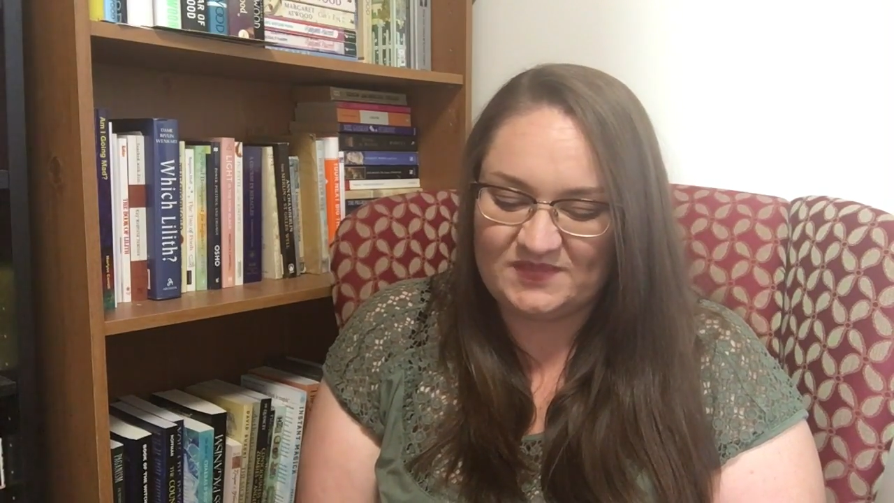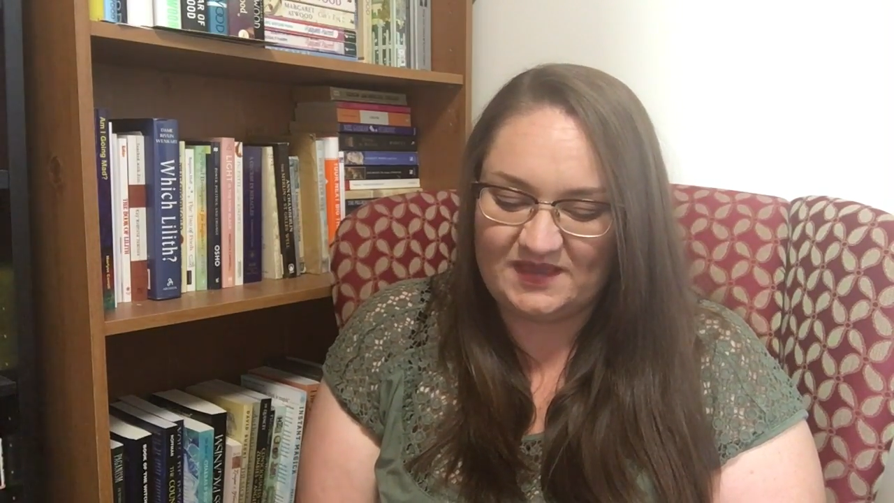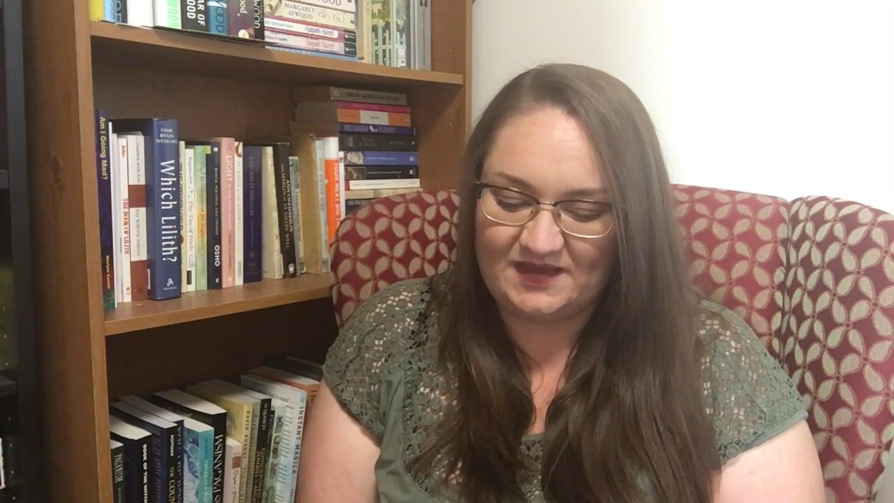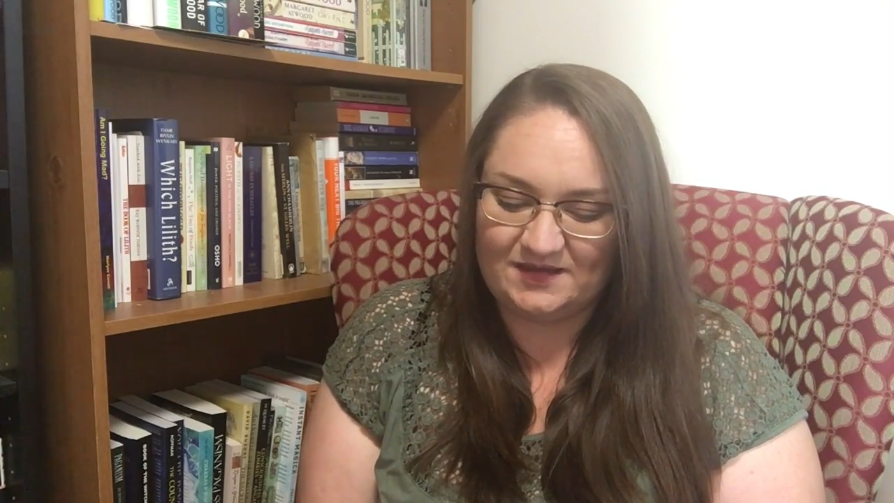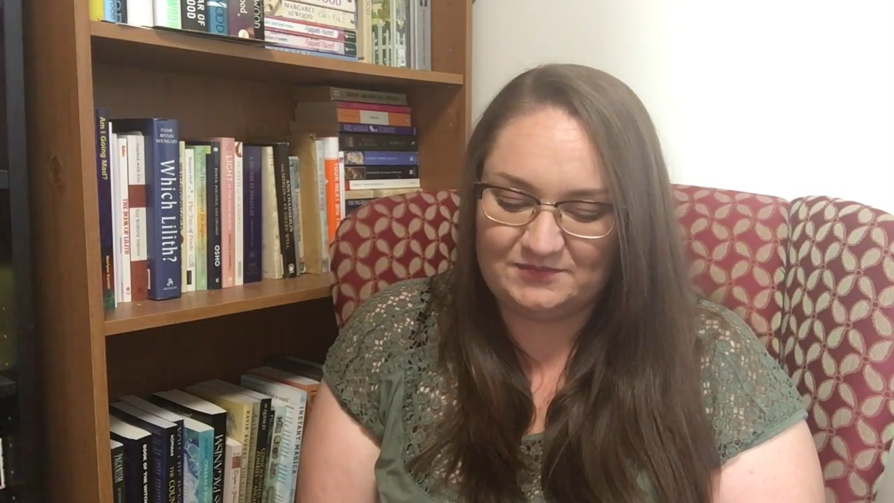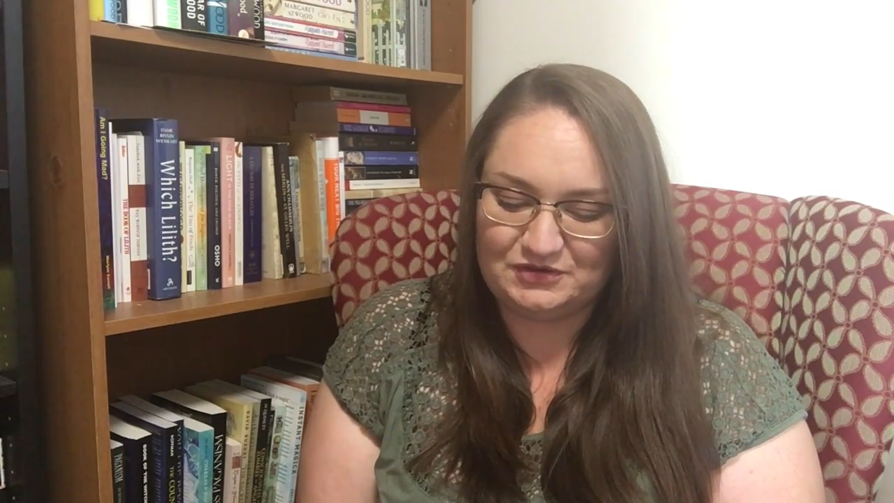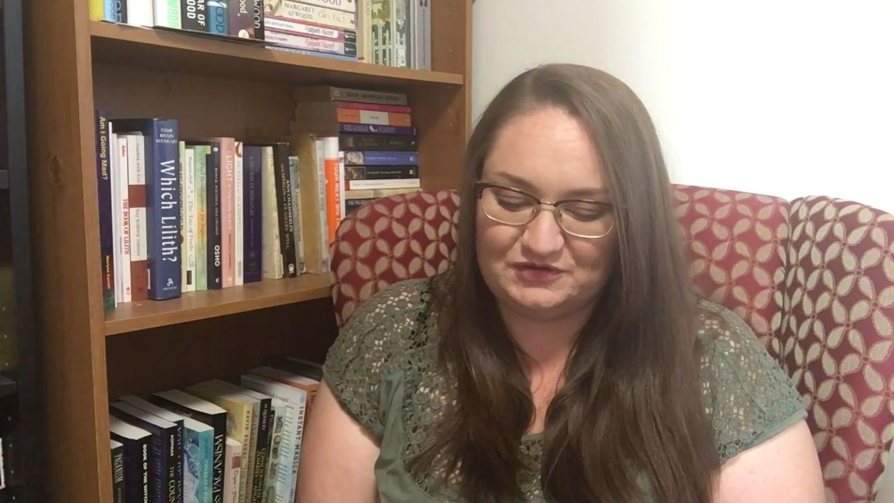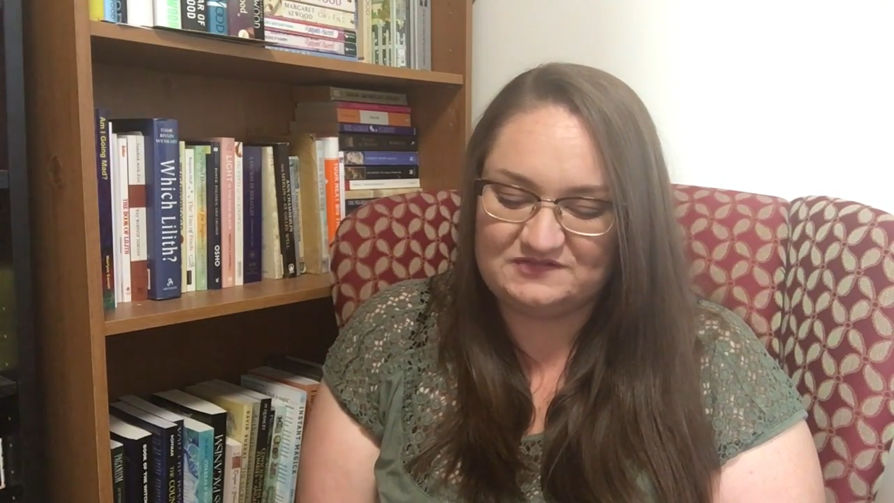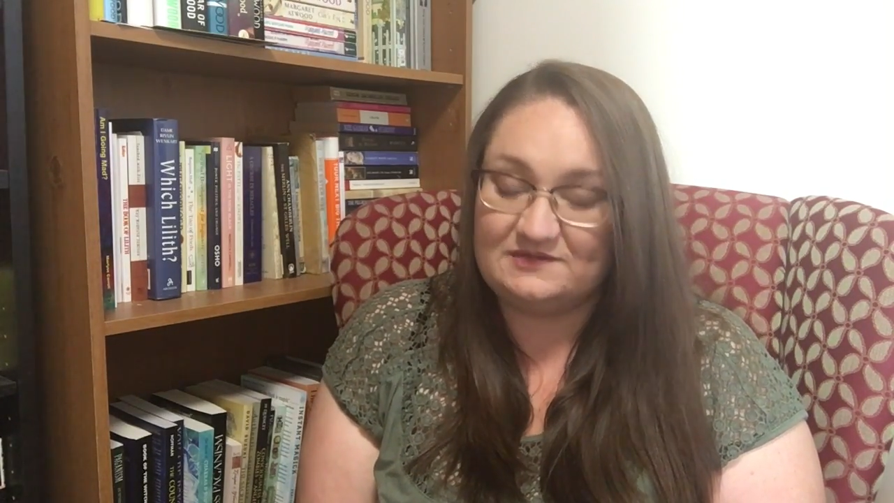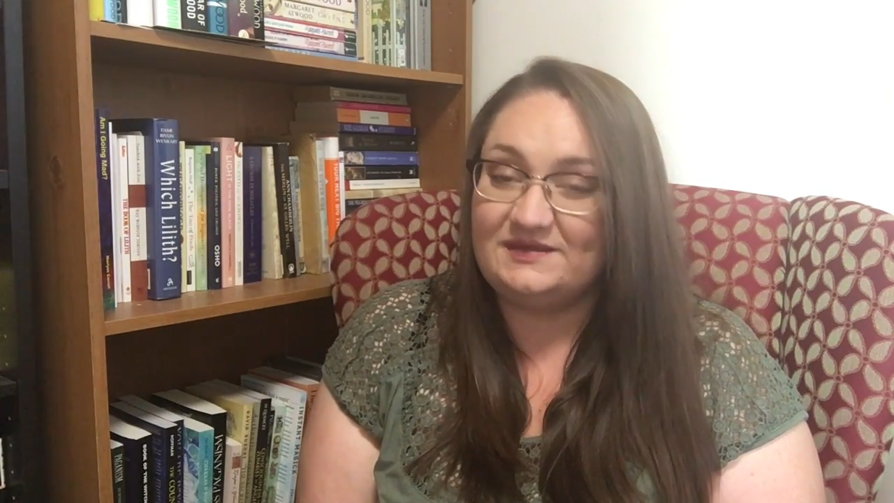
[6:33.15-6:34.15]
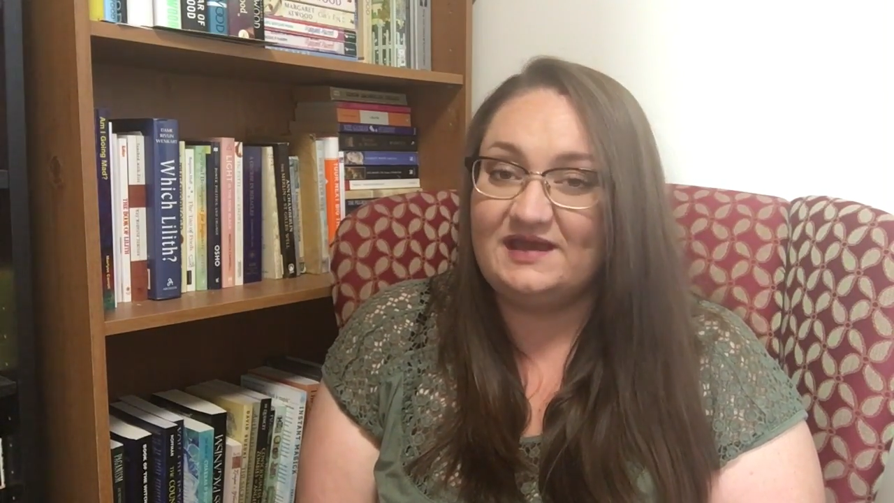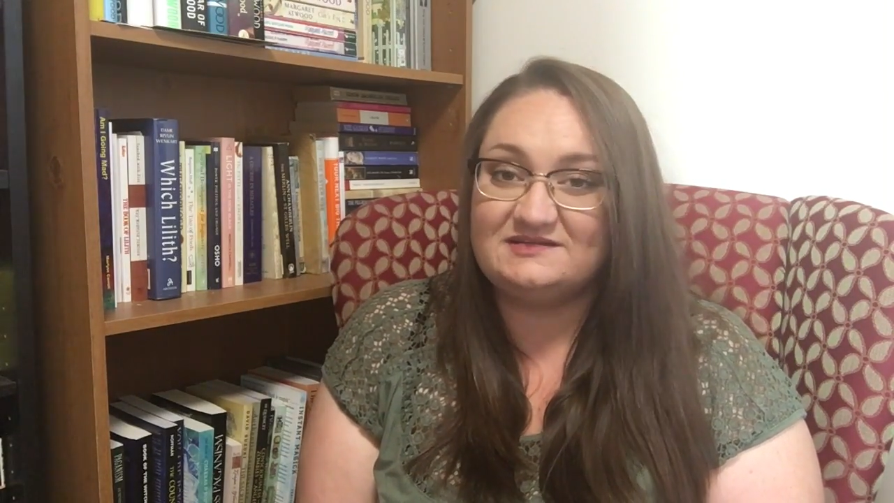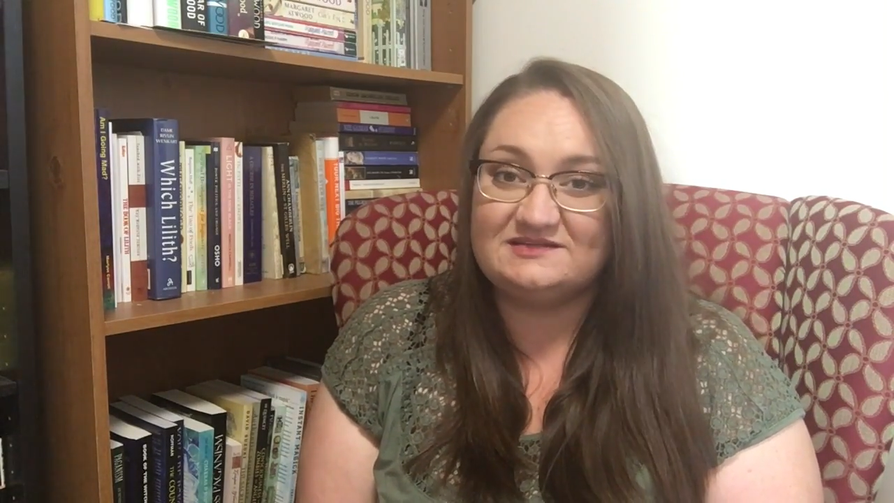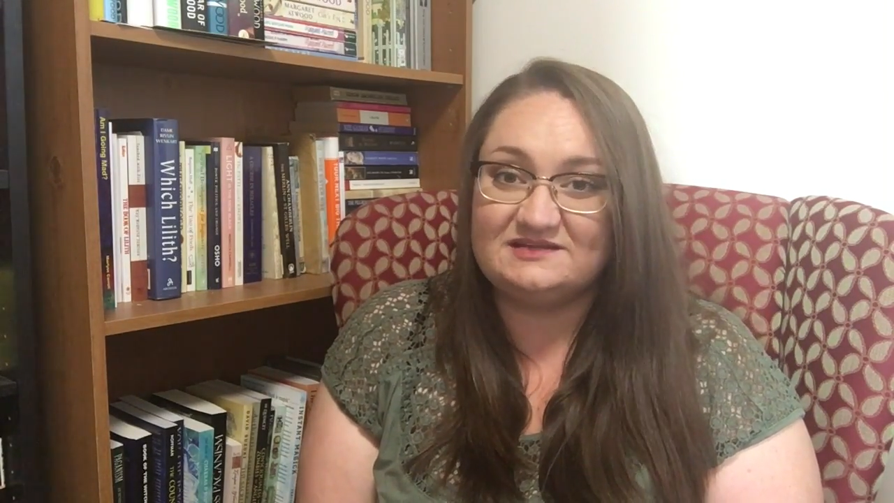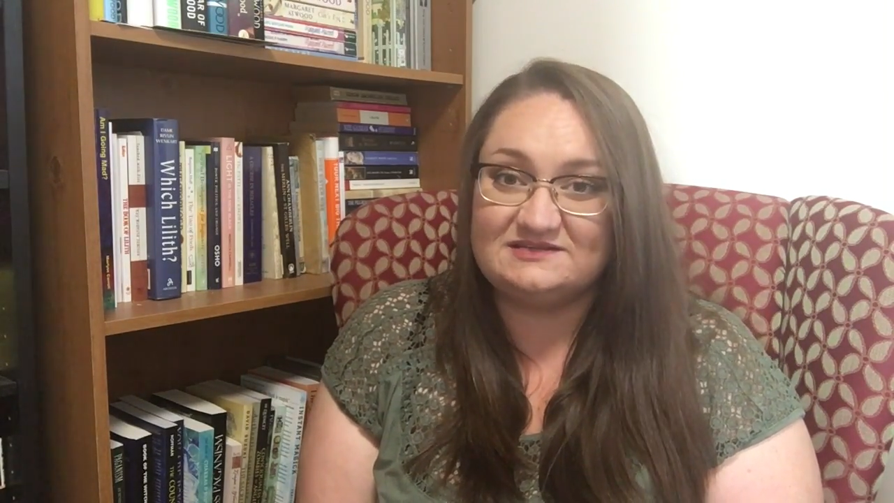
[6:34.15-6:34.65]
you know, stepping out
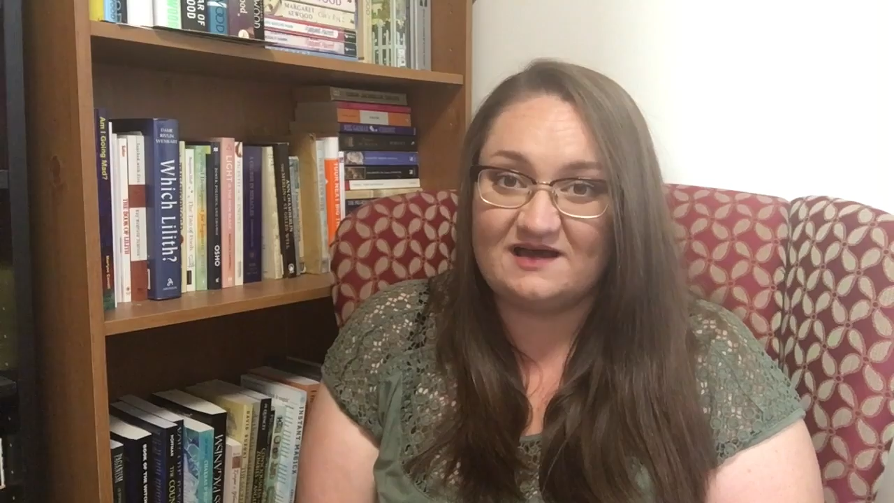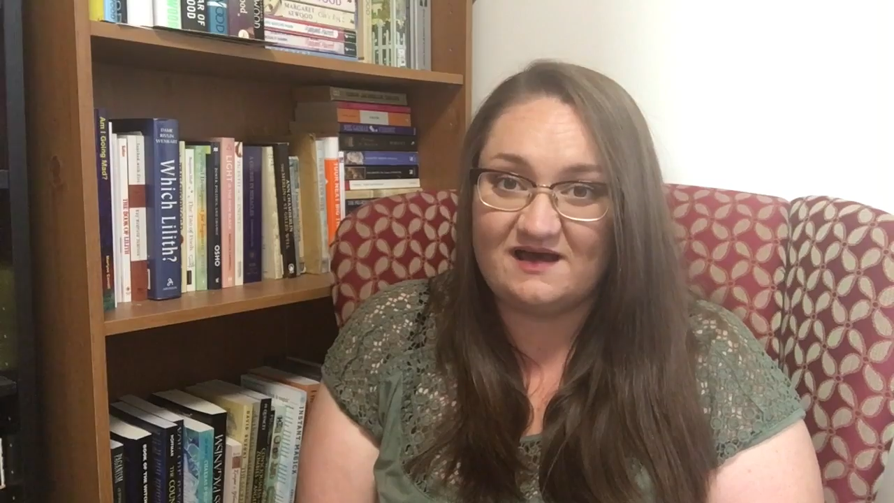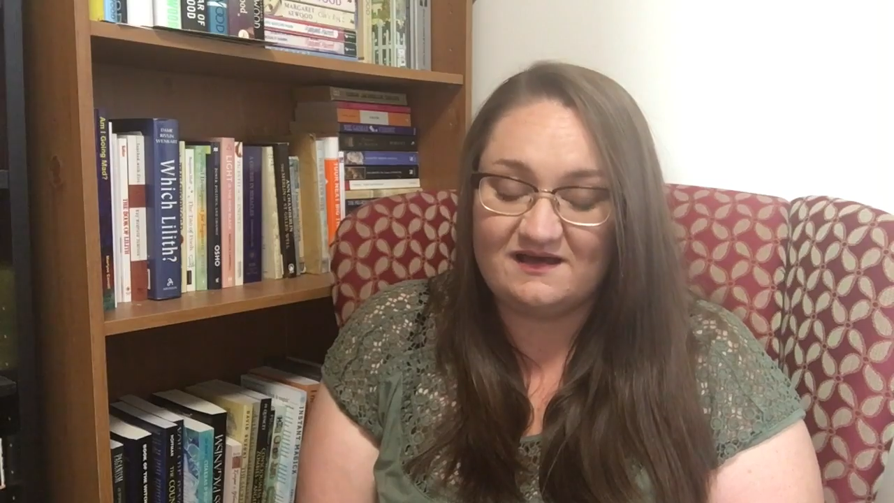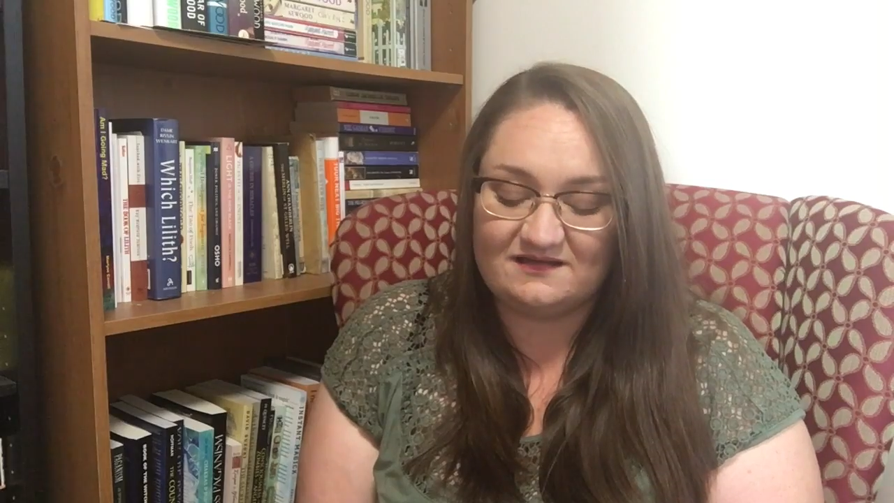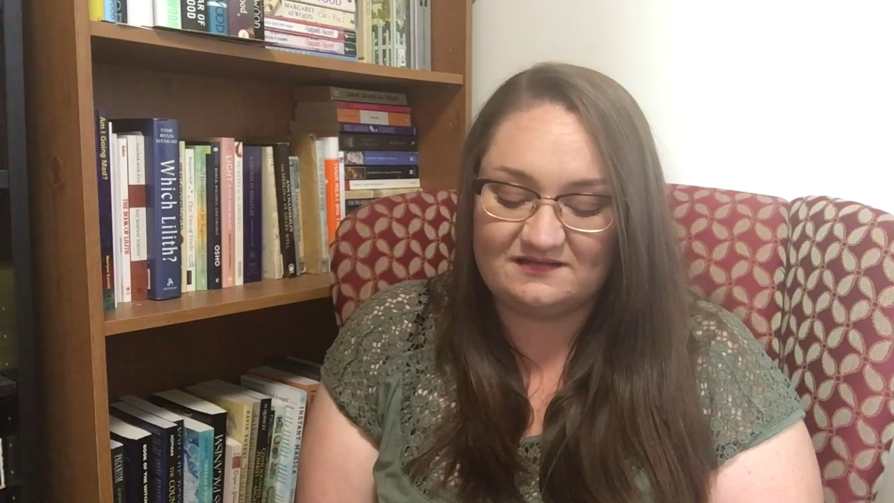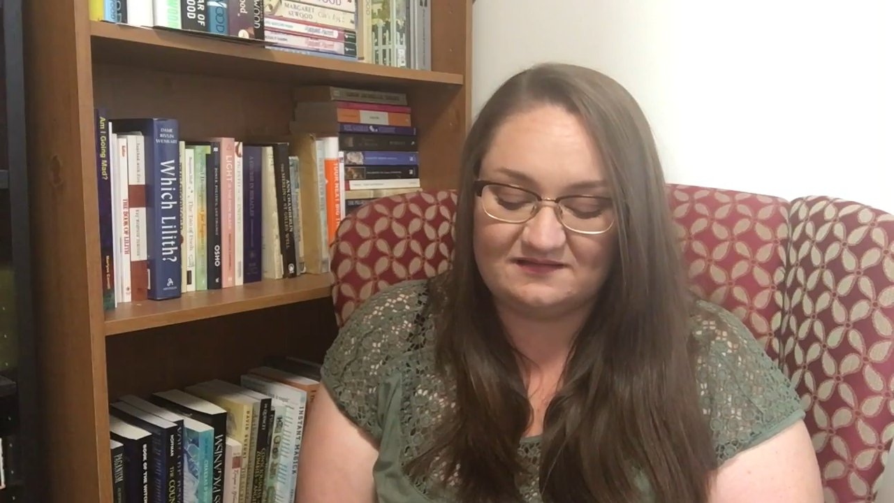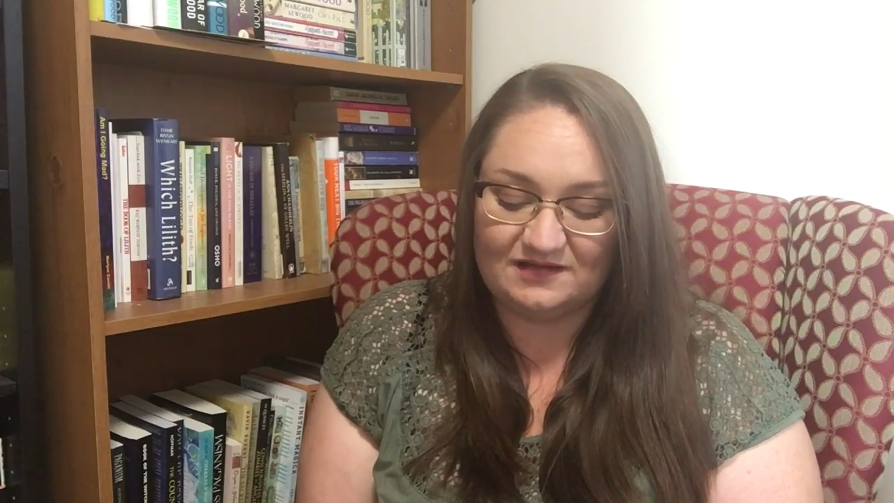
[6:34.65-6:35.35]
into the dark